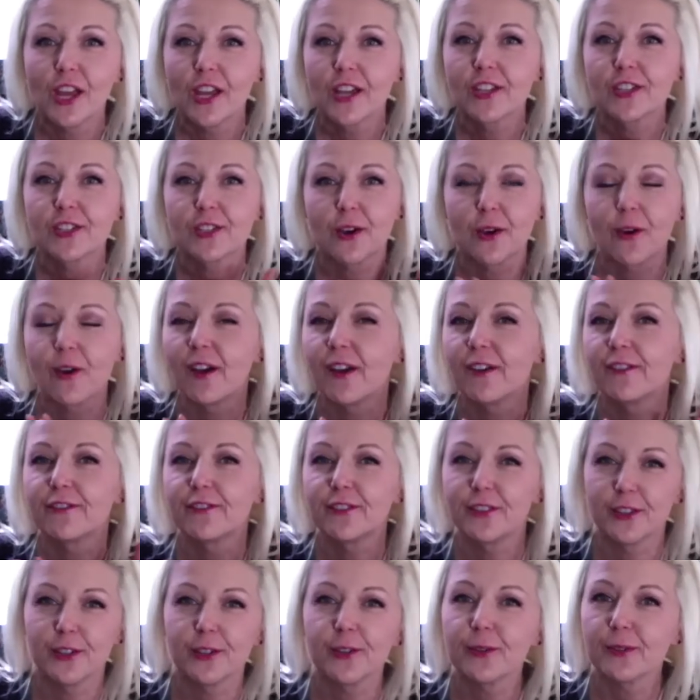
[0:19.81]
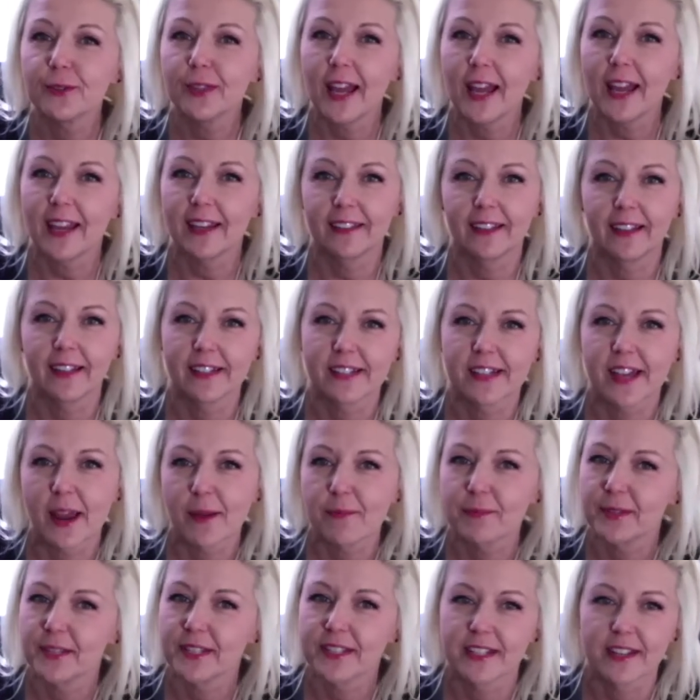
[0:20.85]
So if you like that type
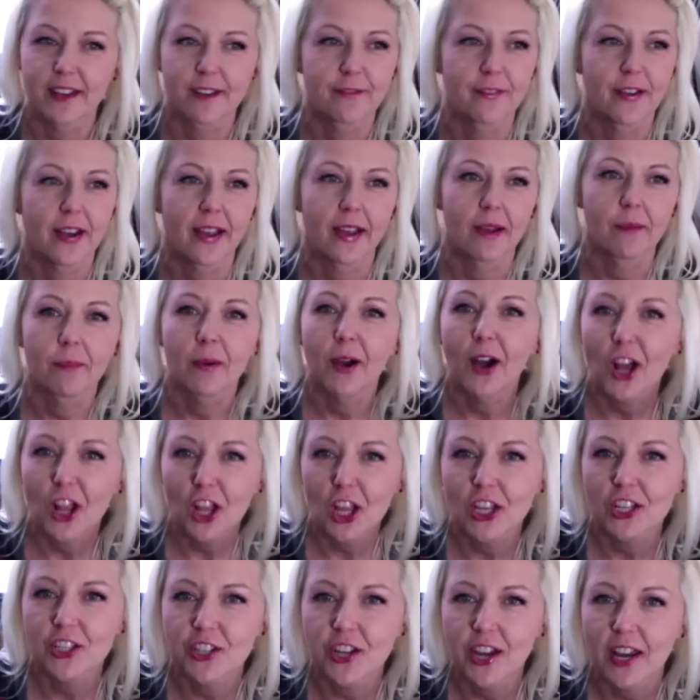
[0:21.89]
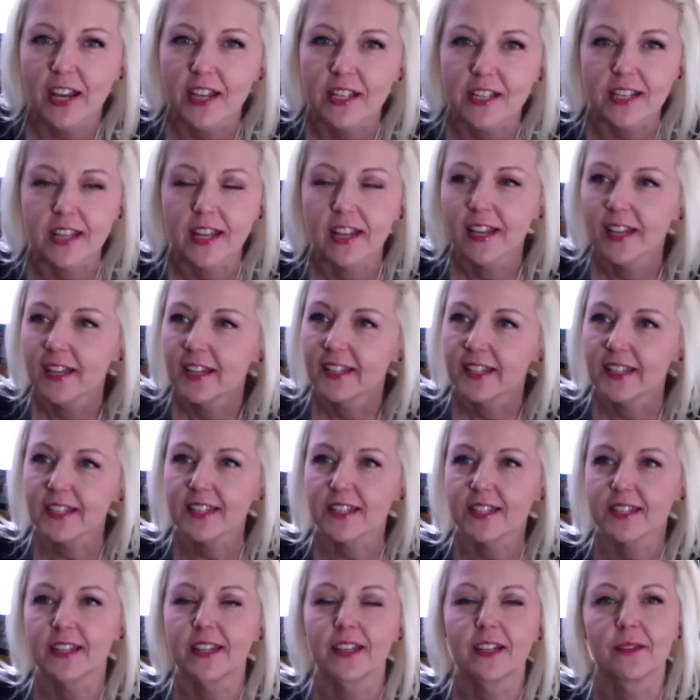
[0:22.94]
of stuff, I apologize. This
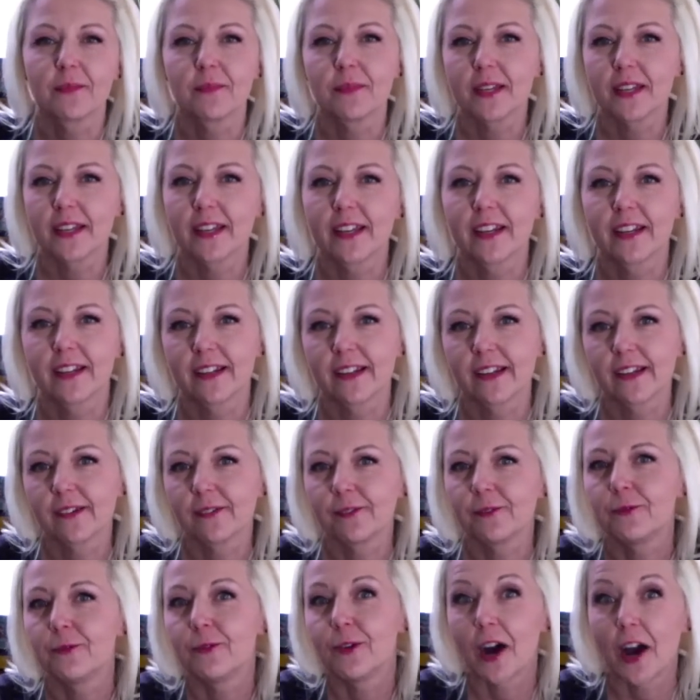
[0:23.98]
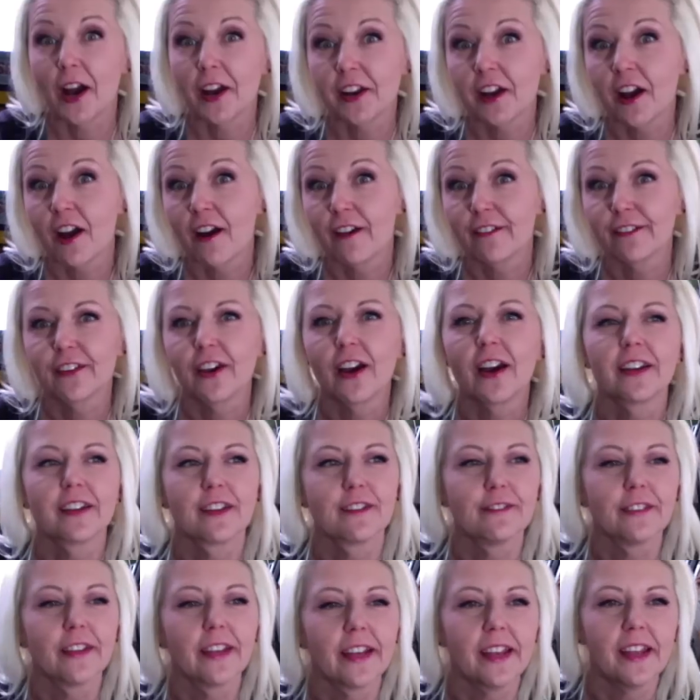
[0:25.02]
is going to be a one-off kind of
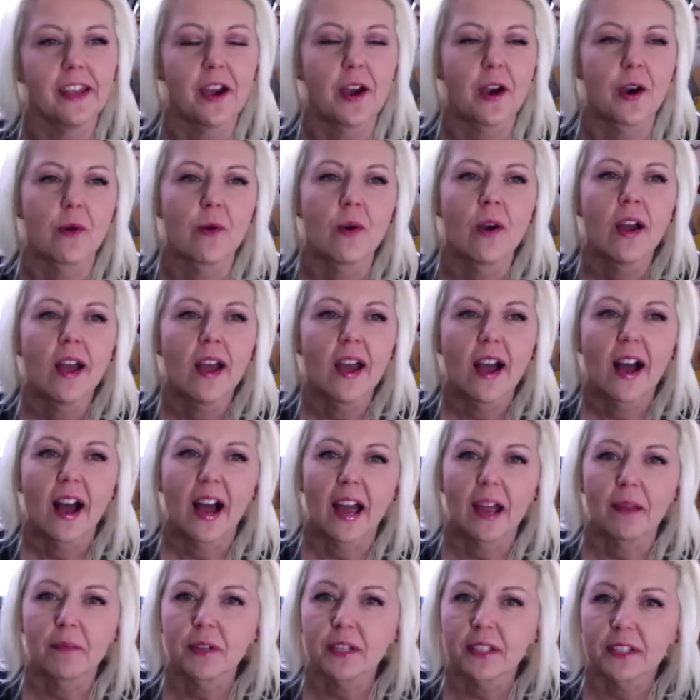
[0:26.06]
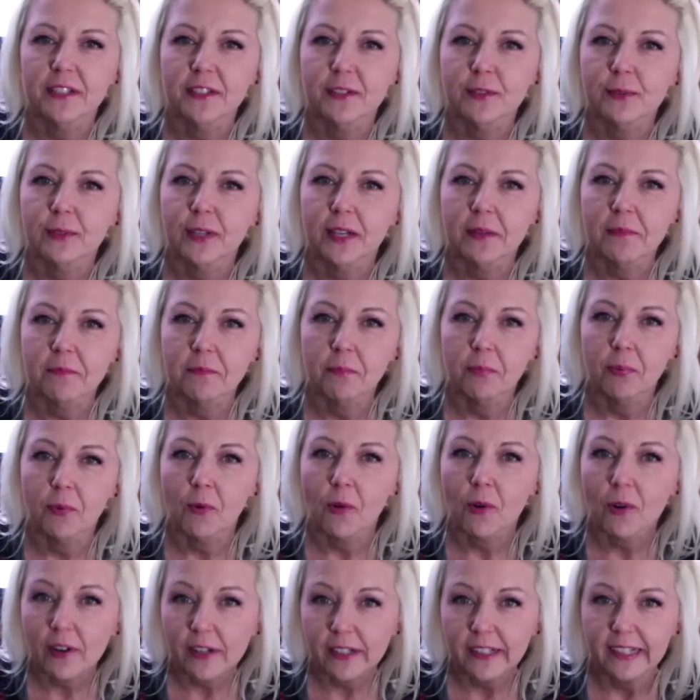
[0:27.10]
video. I'm going to do a
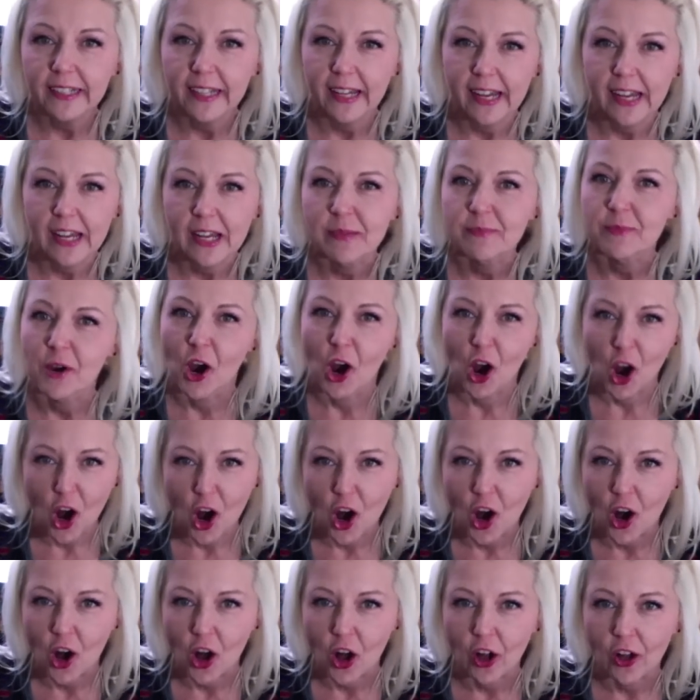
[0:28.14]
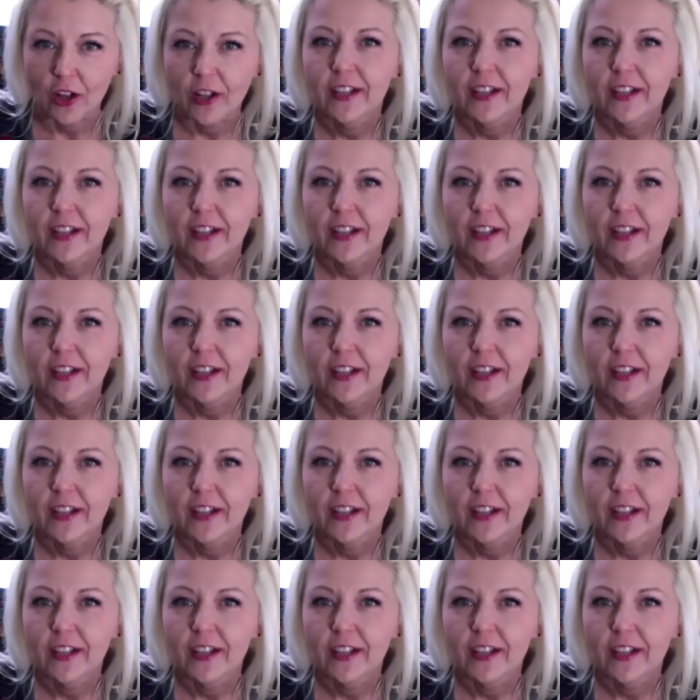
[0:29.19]
board game haul,